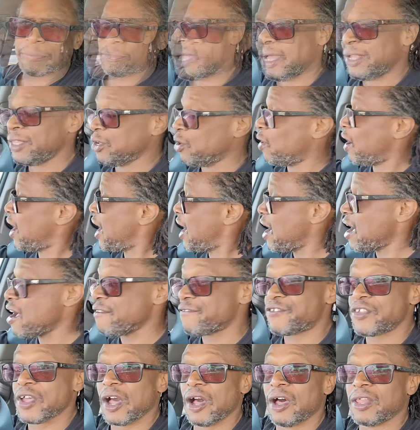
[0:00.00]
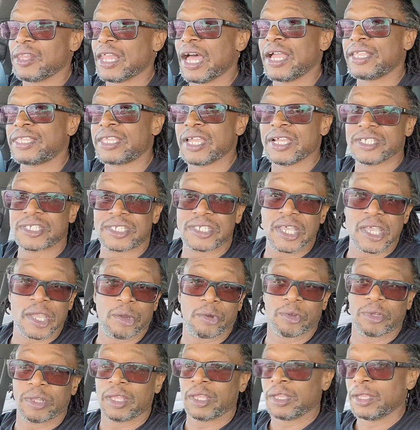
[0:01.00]
I know half y'all out there
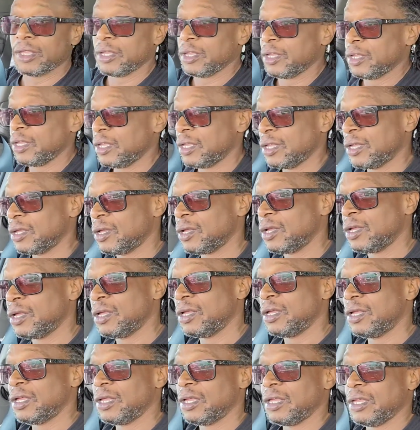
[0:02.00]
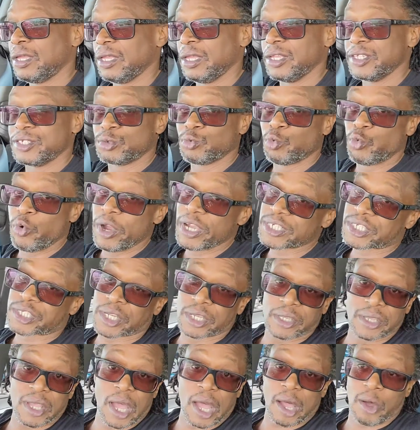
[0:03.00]
secretly is
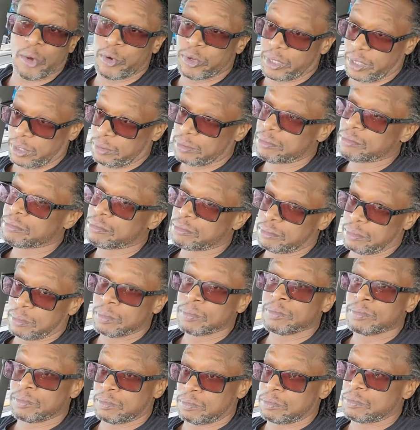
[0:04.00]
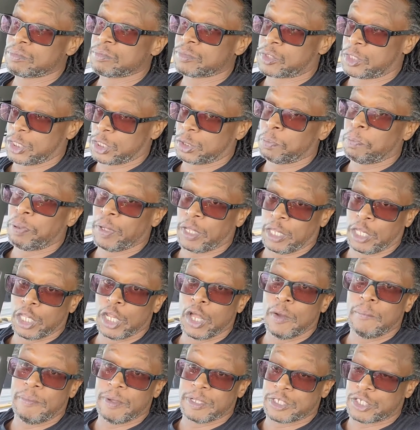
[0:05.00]
wishing y'all would just be a
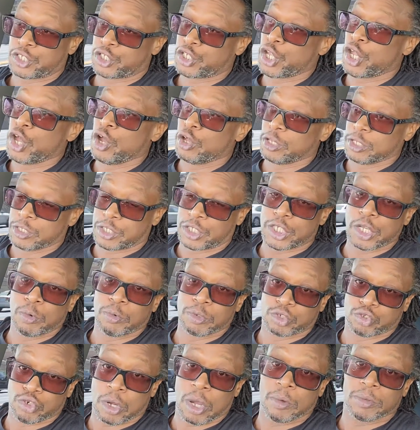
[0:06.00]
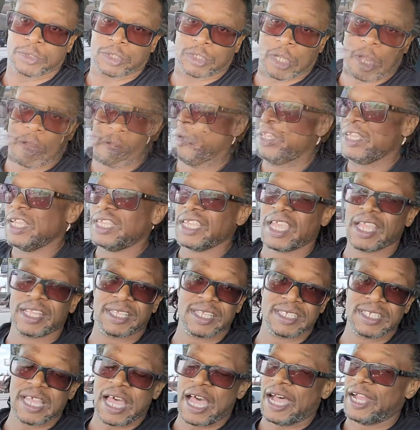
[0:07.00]
little bit still and see what Trump was talking. We need to get
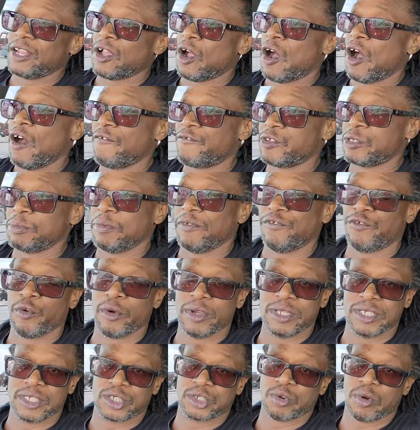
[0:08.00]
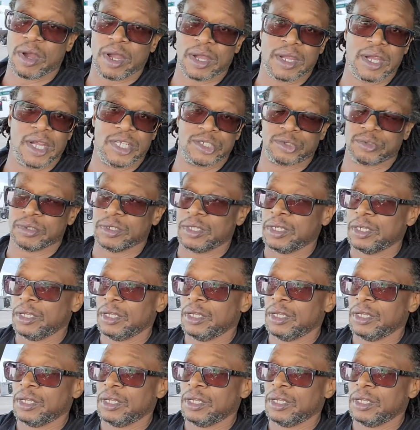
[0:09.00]
this guy out of office before he destroys our country.